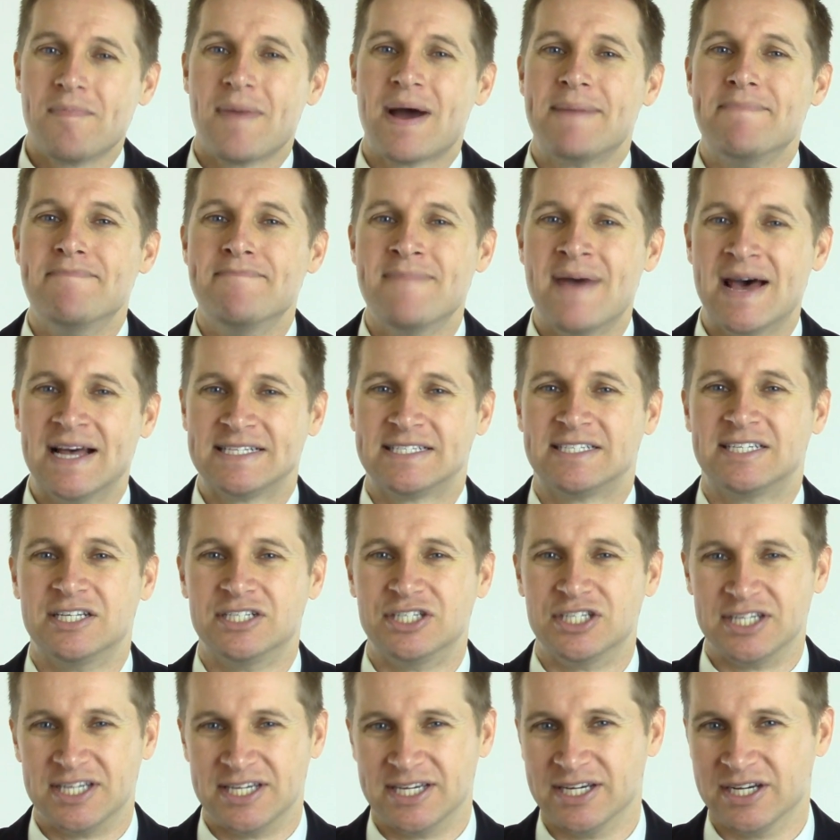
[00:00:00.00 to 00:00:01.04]
my
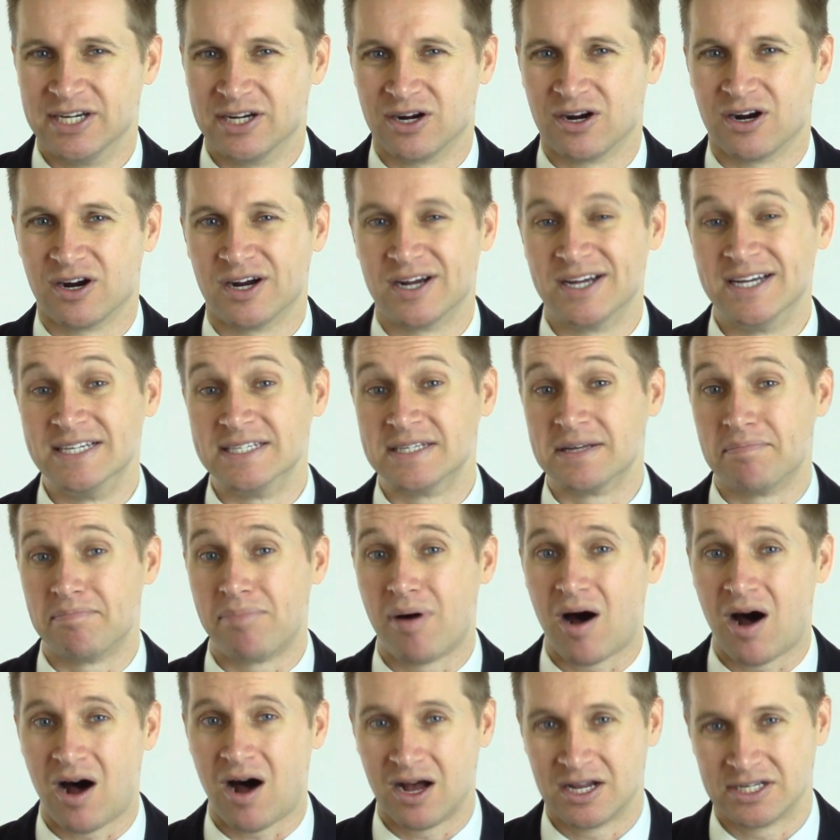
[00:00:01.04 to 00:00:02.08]
message here is a
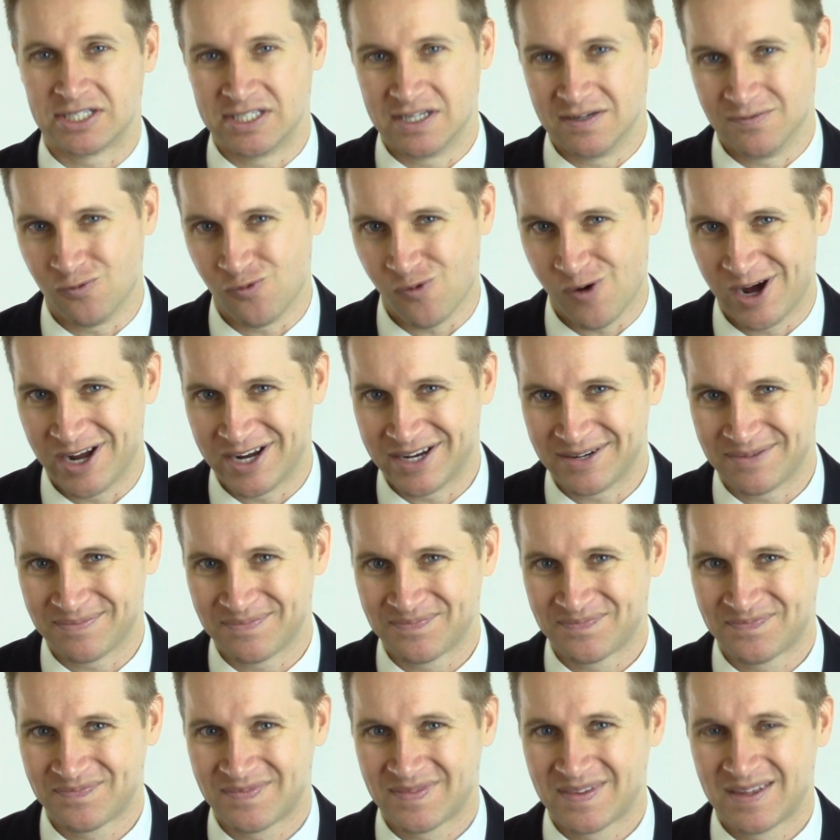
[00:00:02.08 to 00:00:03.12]
positive one.
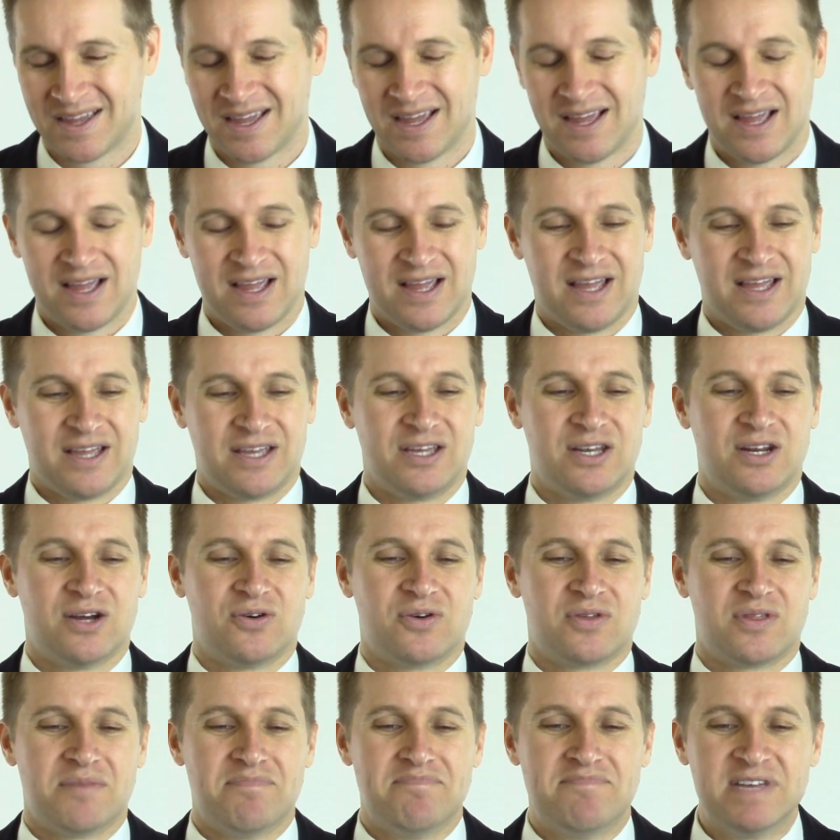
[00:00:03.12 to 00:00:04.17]
You
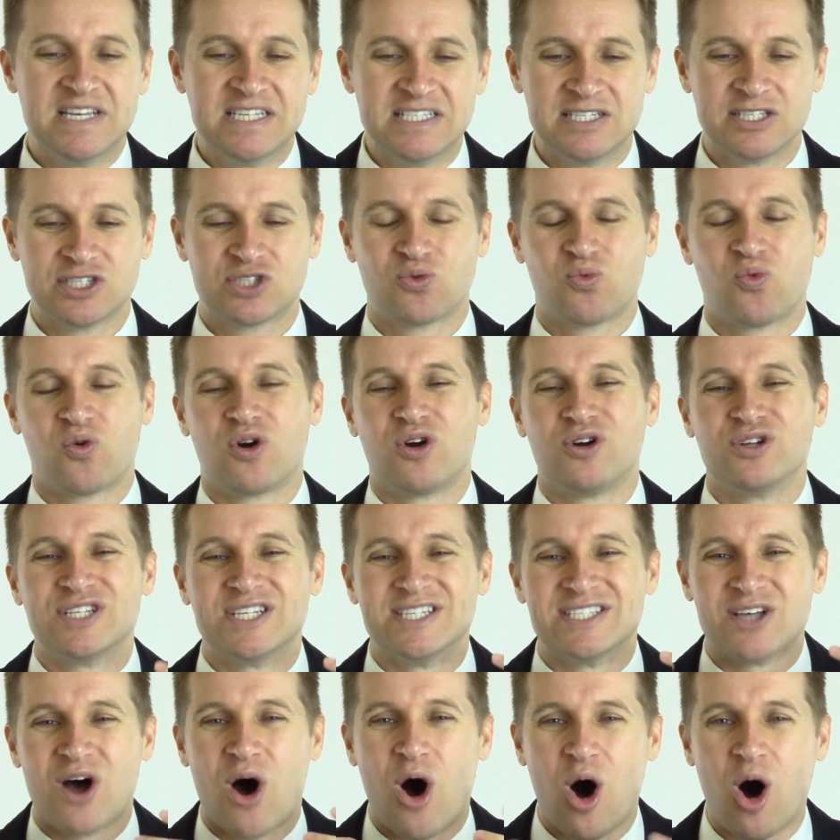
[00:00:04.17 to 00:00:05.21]
know, the business world
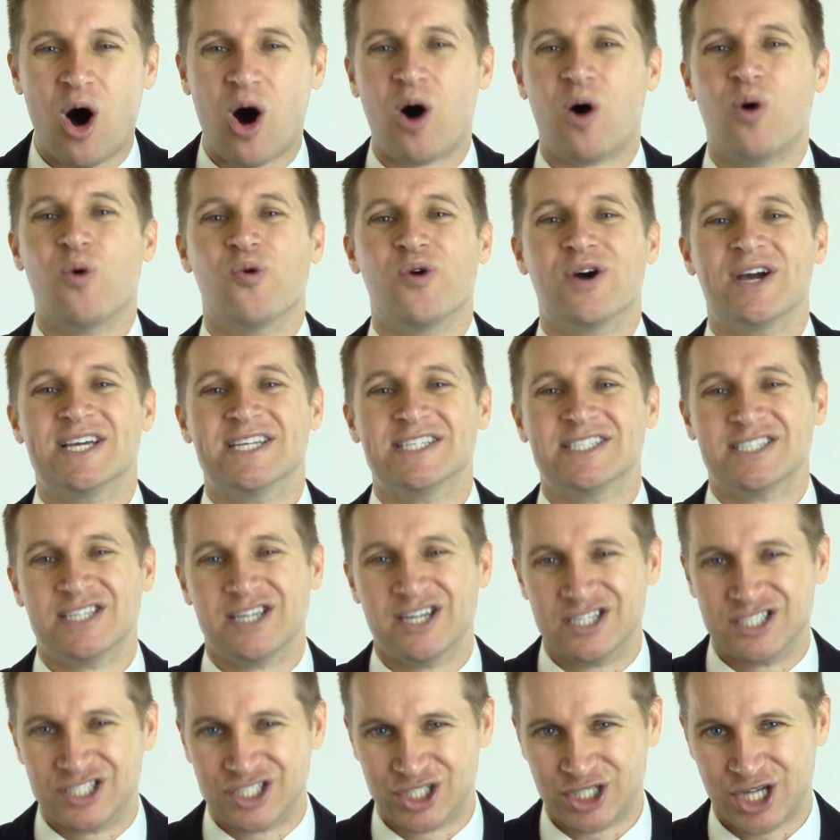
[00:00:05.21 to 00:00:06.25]
is always
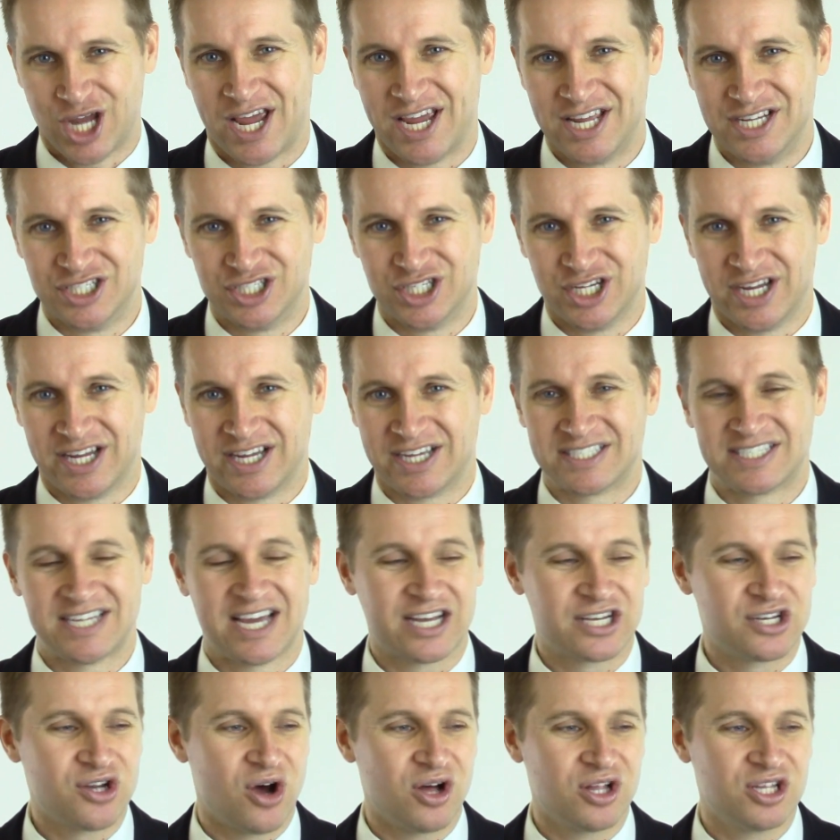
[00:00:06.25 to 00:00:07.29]
changing.
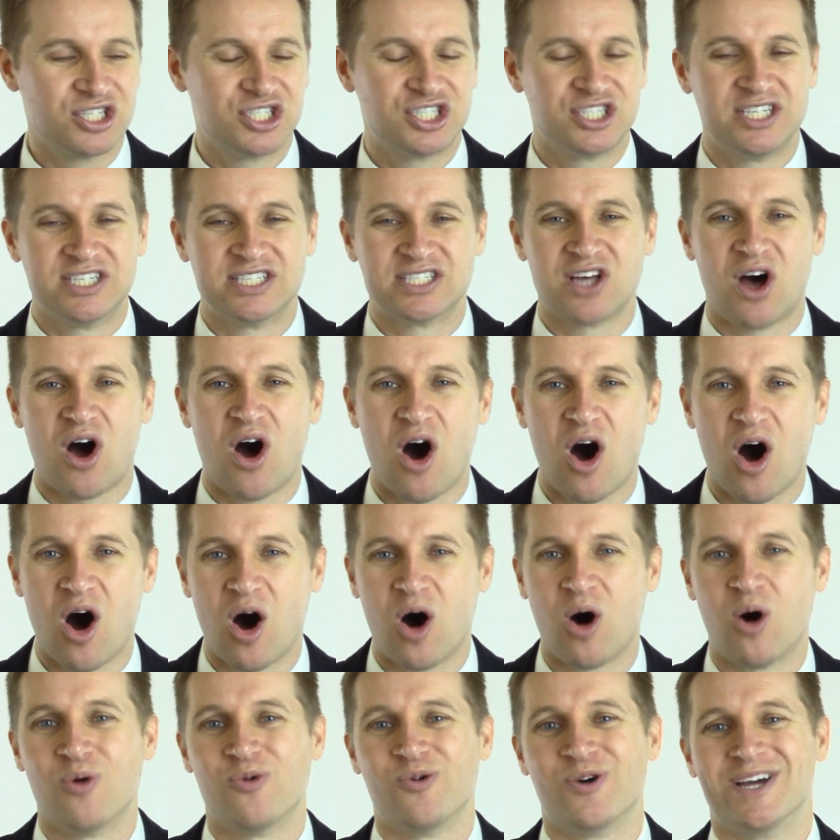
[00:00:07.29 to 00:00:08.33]
Technology is
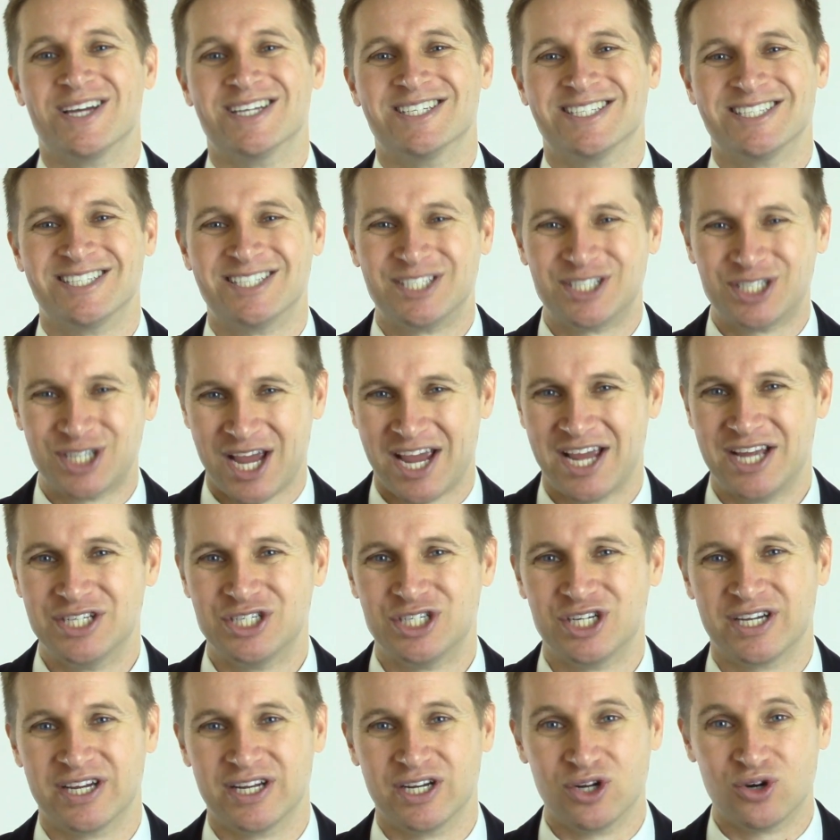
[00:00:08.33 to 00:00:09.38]
always
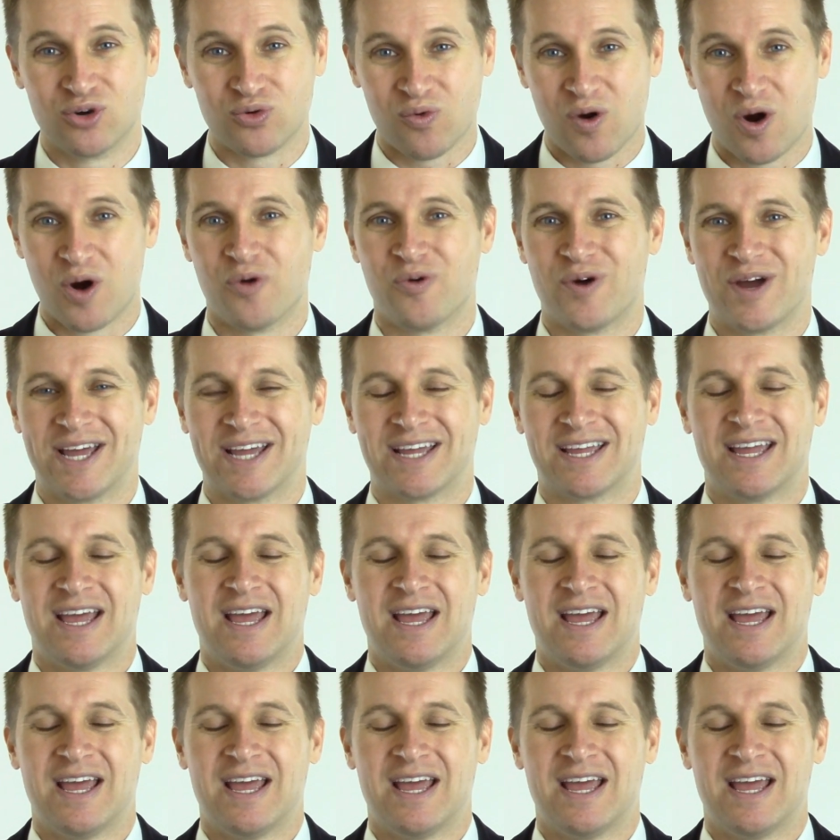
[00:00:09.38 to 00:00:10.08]
changing and growing.